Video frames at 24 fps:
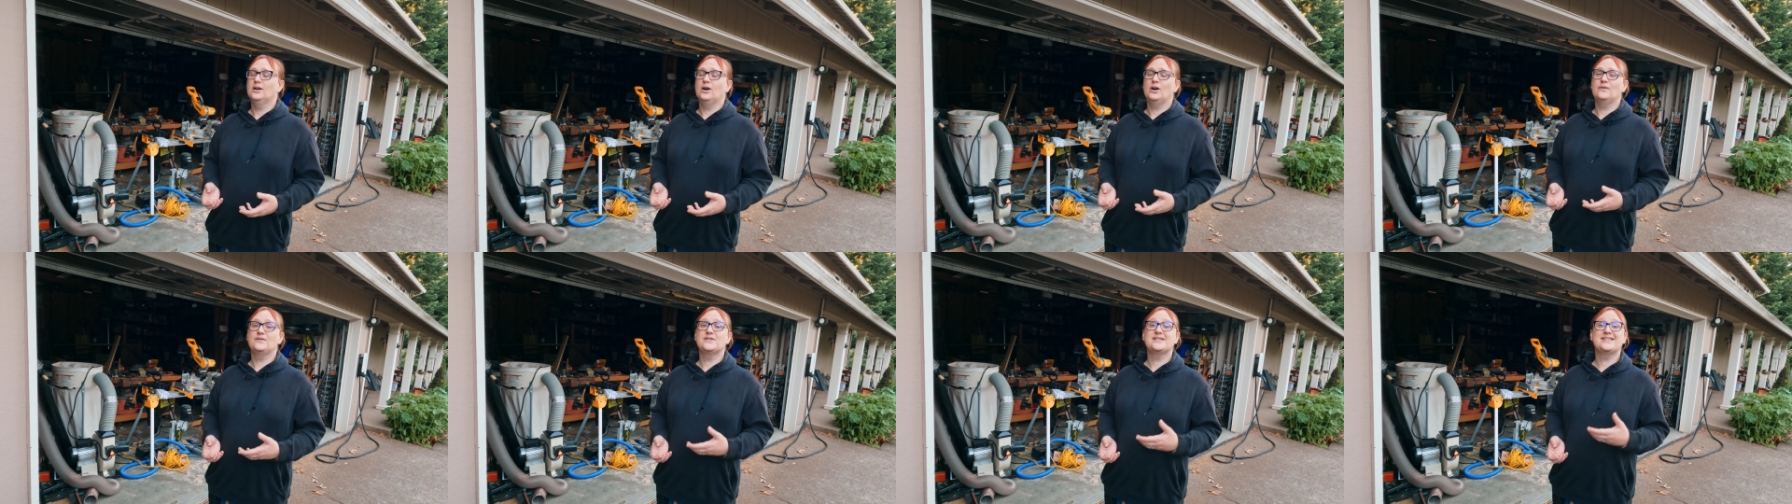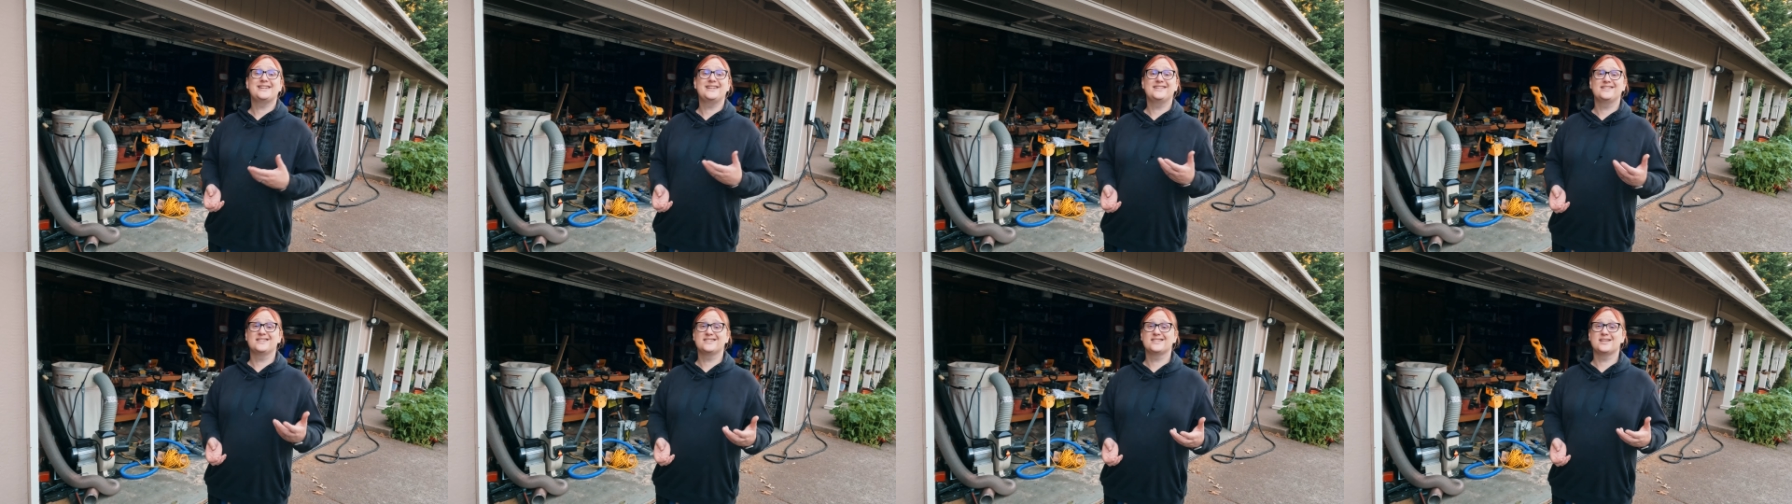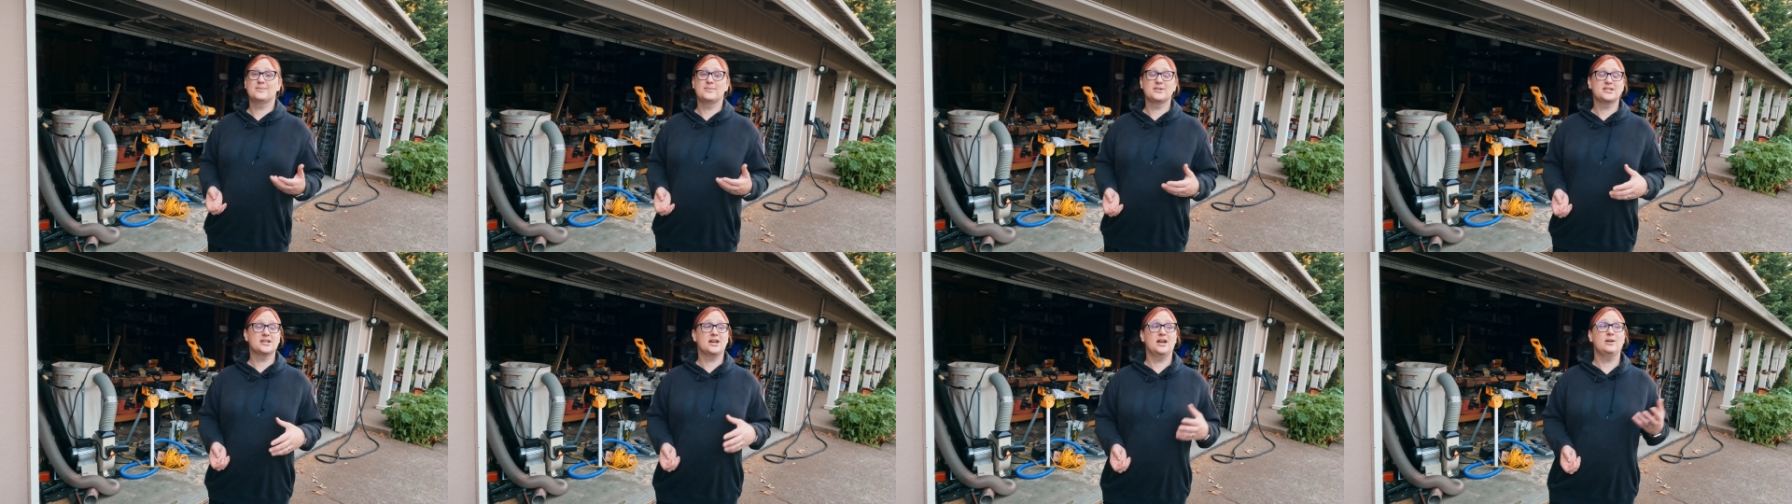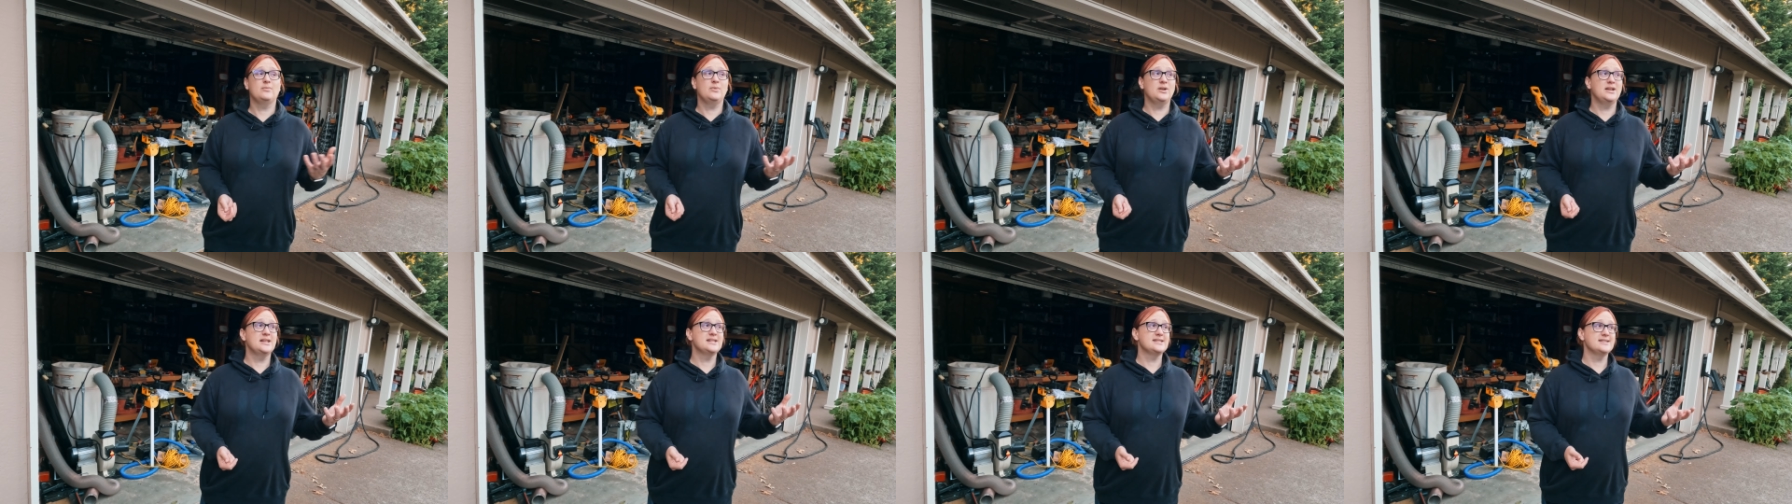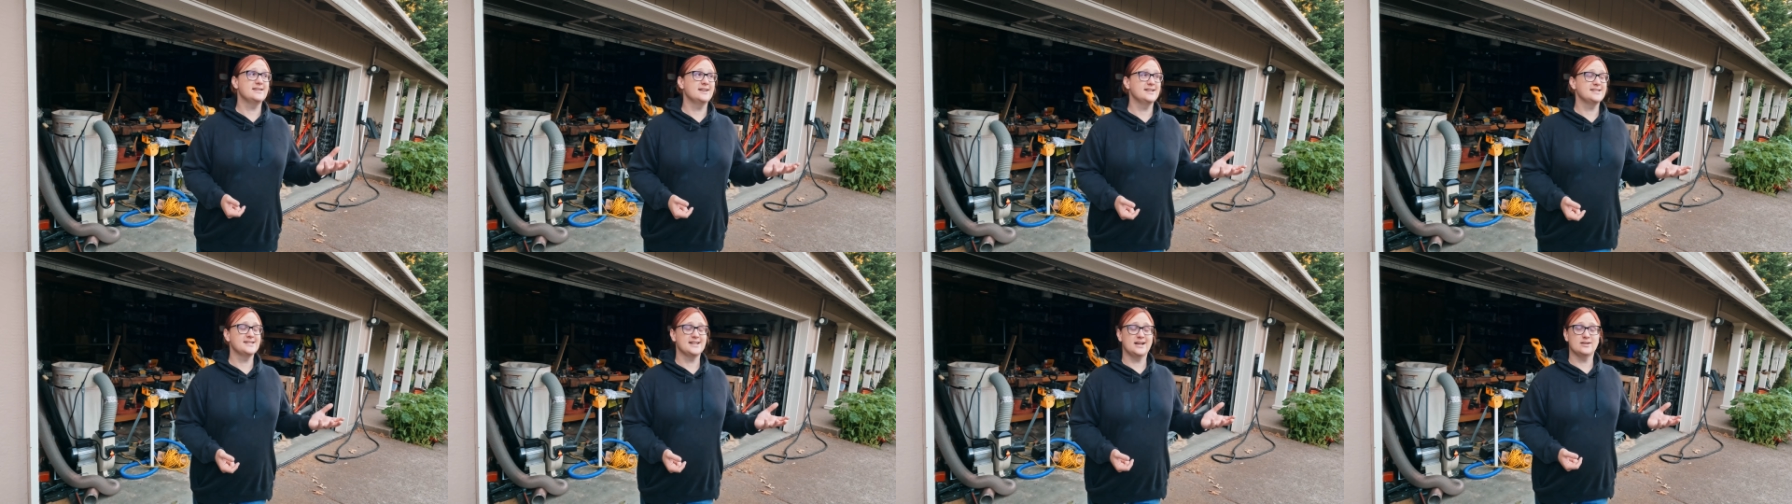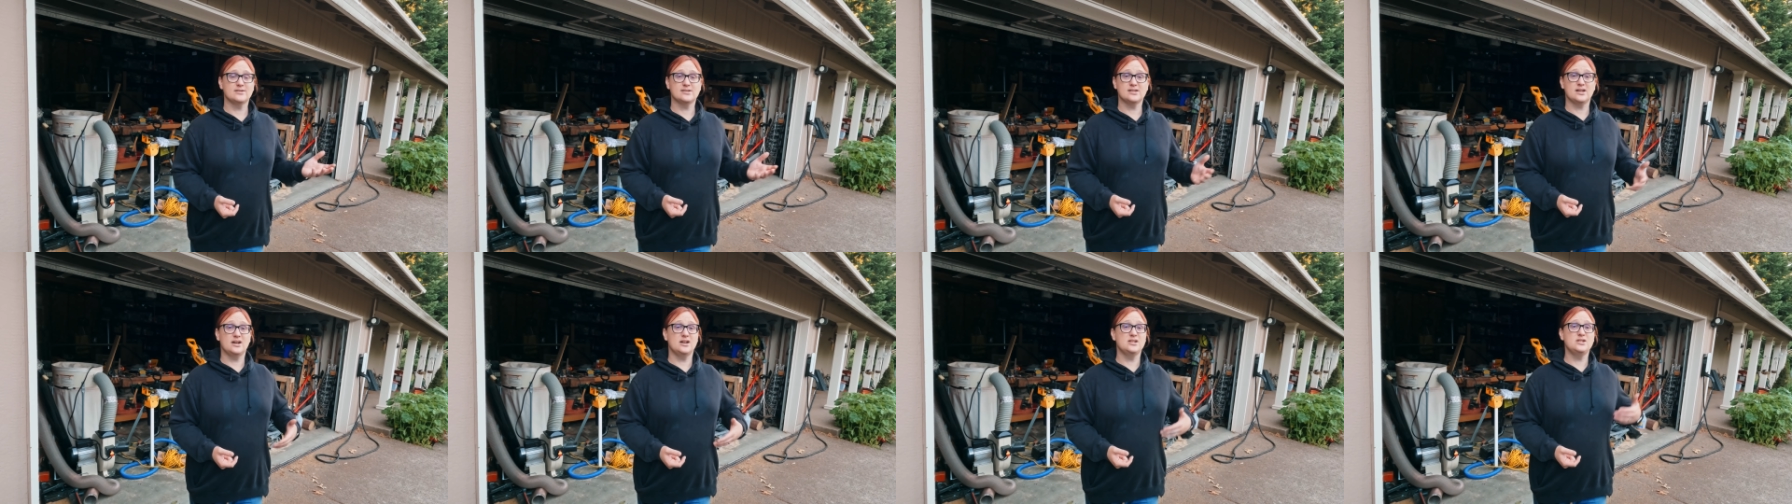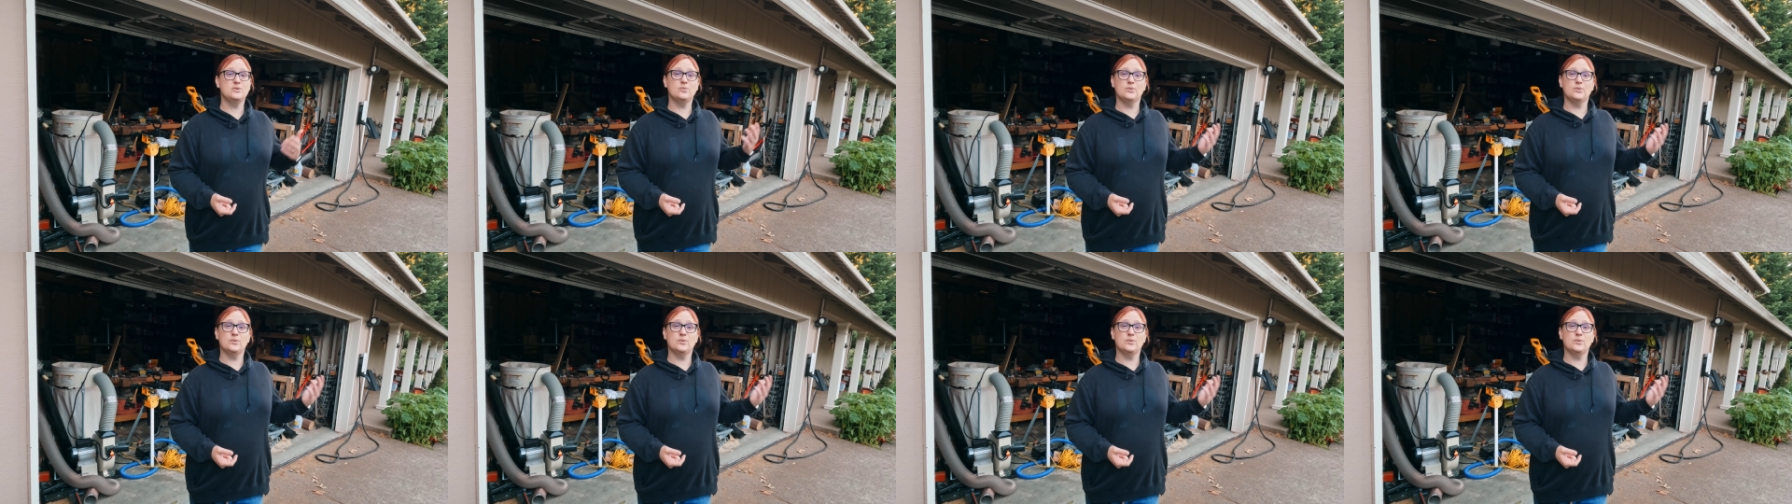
Obviously, in the summertime when it's nice outside,